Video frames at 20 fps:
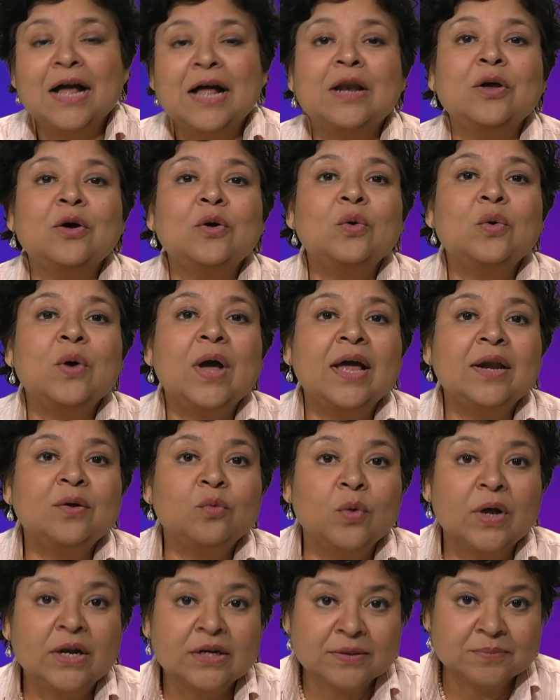Hello
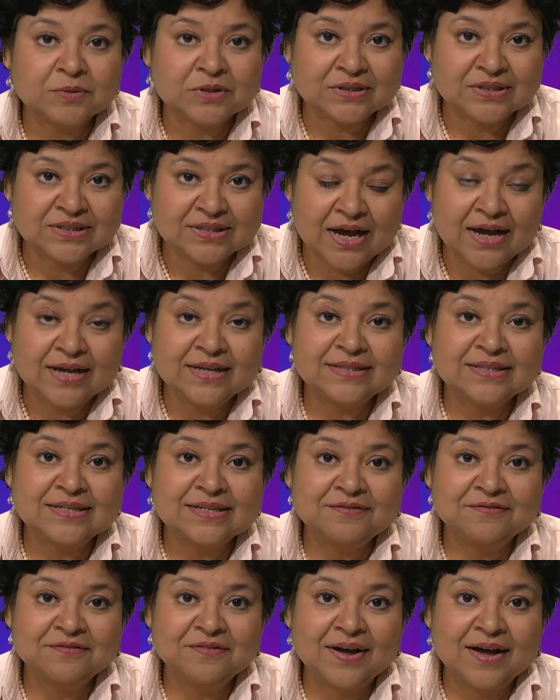and welcome to Science
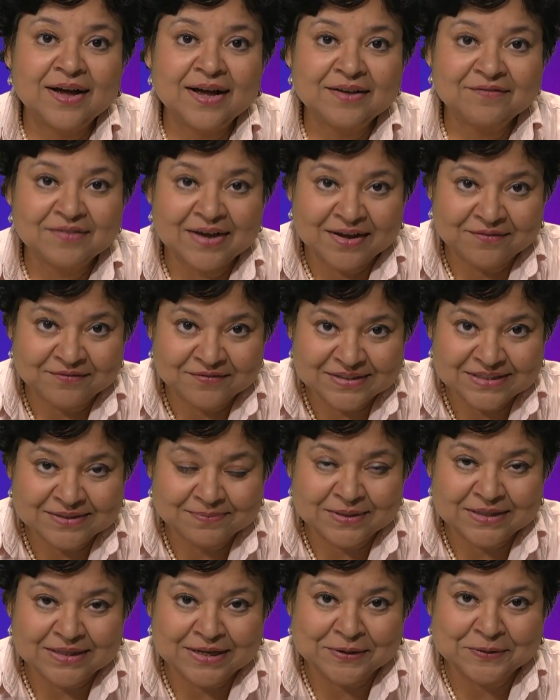in five. I'm
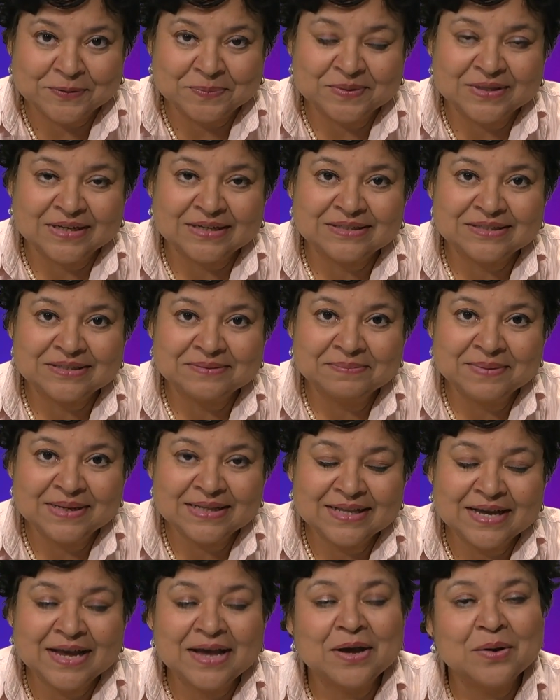Vismita
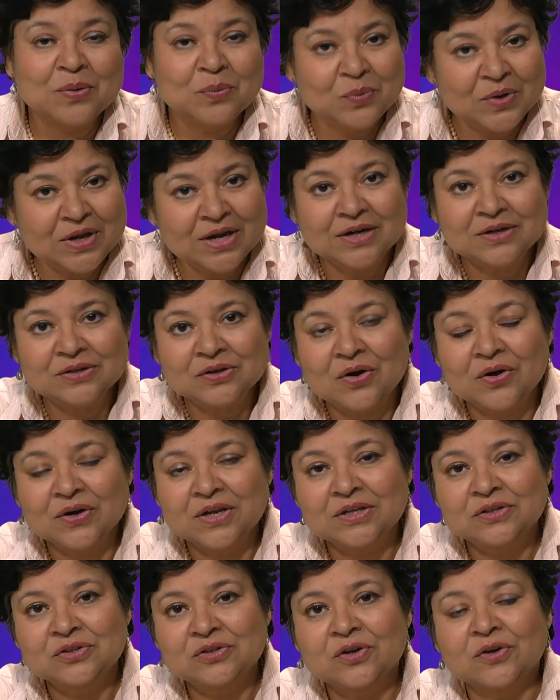Gupta-Smith. We are
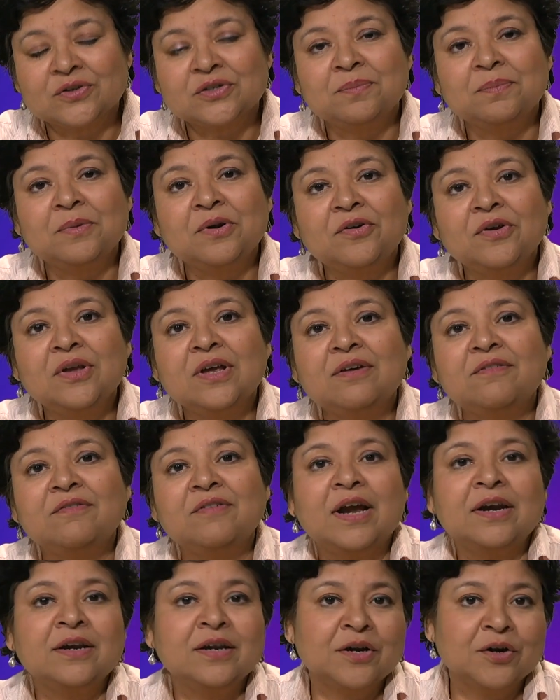talking to Doctor Maria
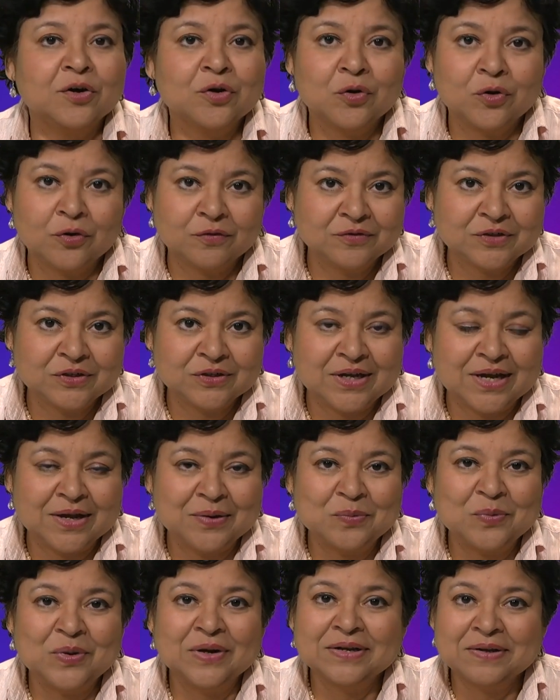Van Kerkhove today.
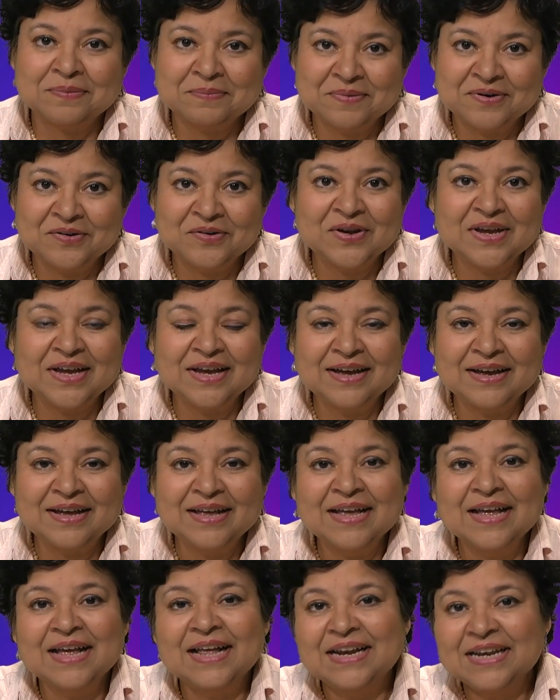Welcome, Maria.
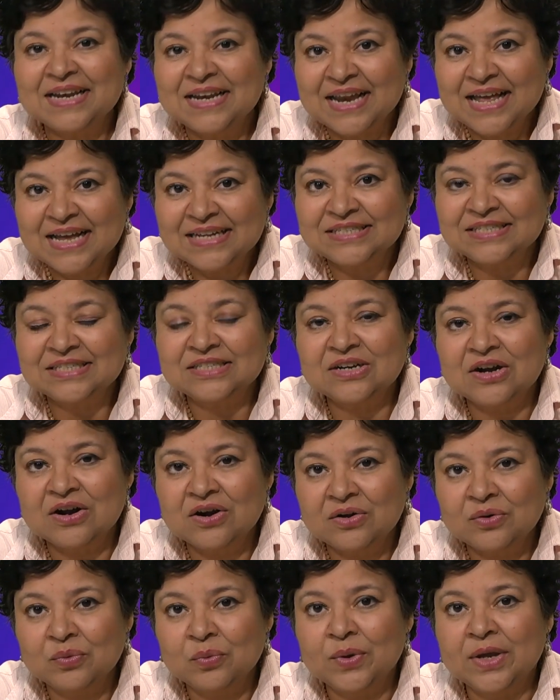Let's
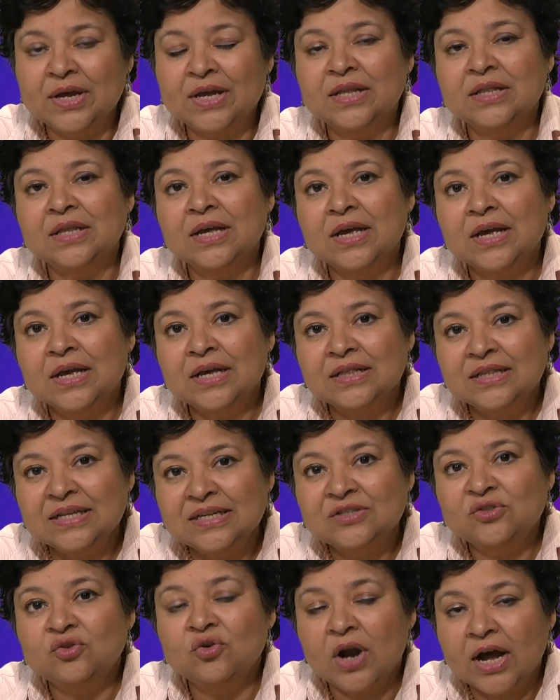start with
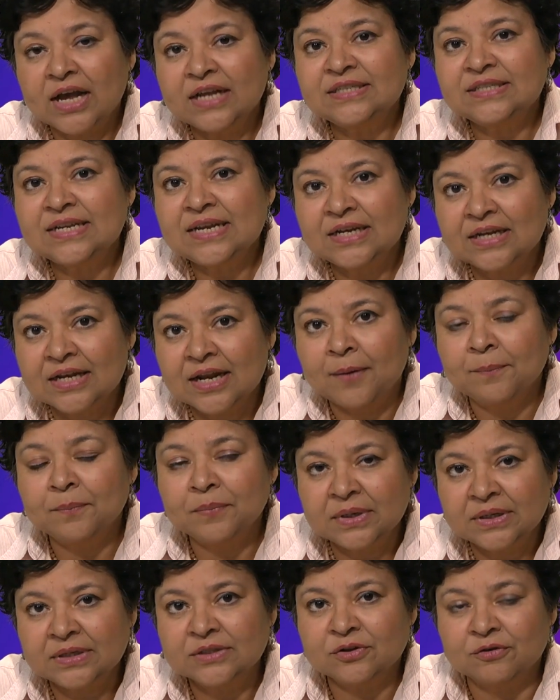these rising
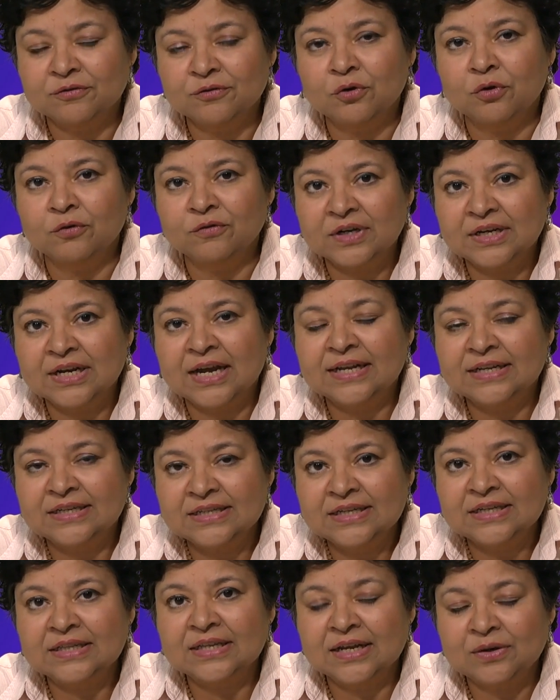numbers of COVID
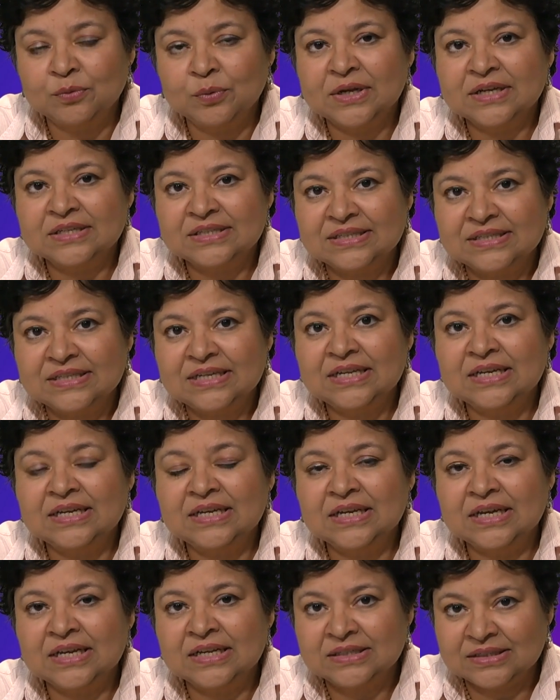nineteen that we are
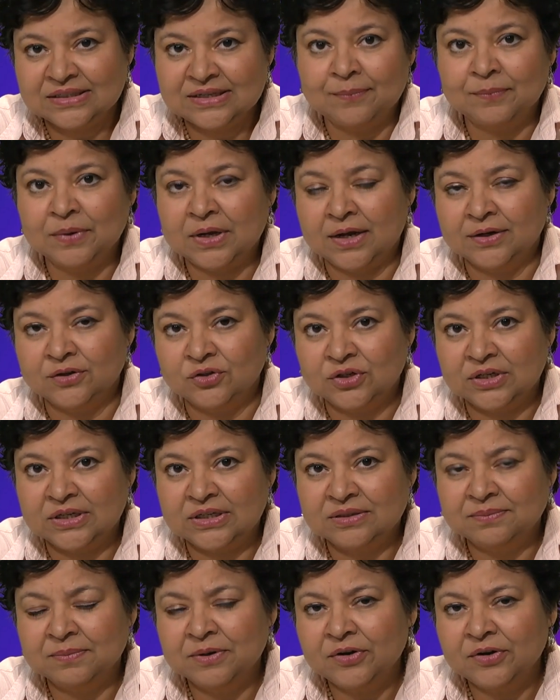seeing in some countries.